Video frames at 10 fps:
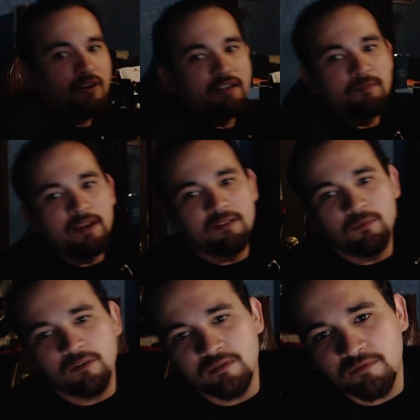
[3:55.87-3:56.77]
to make it
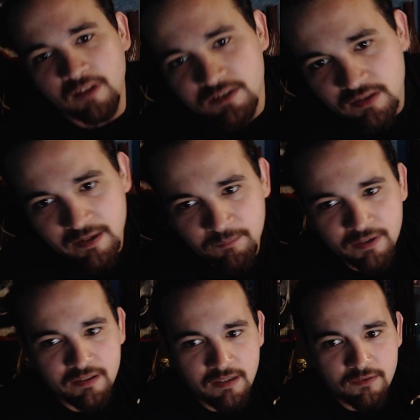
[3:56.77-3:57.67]
work with a flashlight,
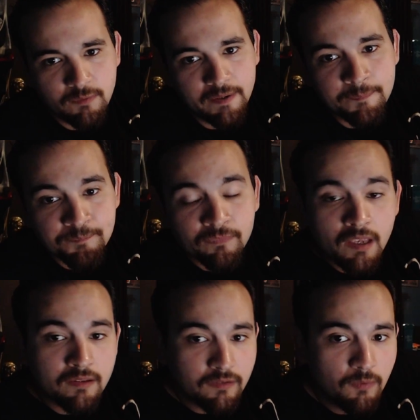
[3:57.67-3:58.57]
but either way,
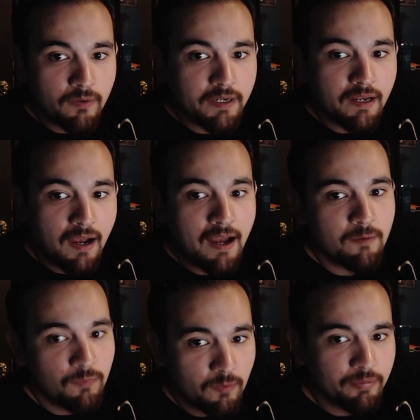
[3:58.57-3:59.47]
don't worry. I
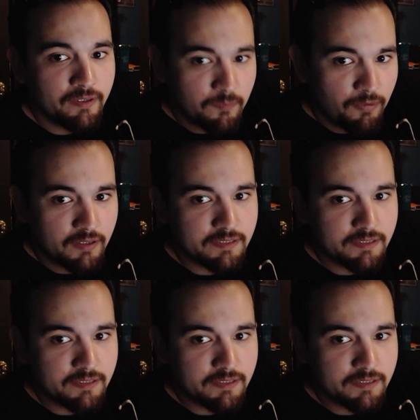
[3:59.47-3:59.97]
will bring the parts